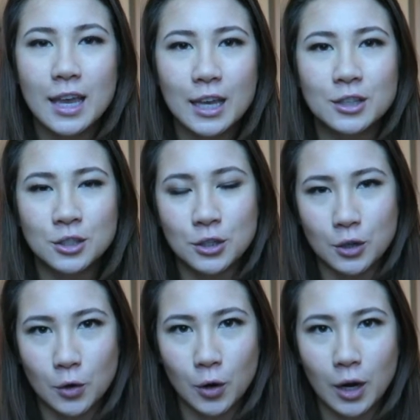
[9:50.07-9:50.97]
into
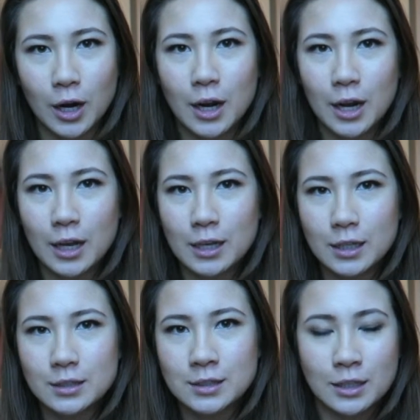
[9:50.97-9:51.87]
your
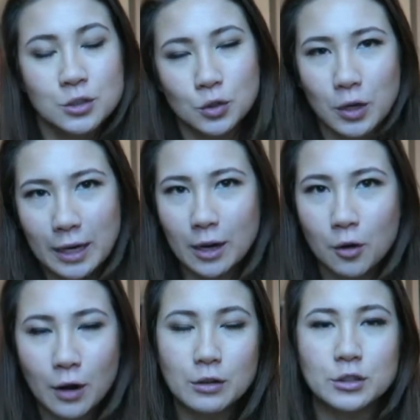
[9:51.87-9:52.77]
sunscreen
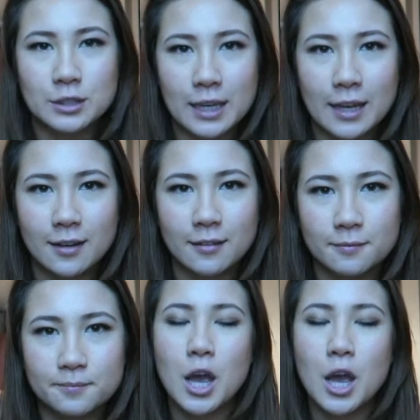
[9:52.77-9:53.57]
around your skin.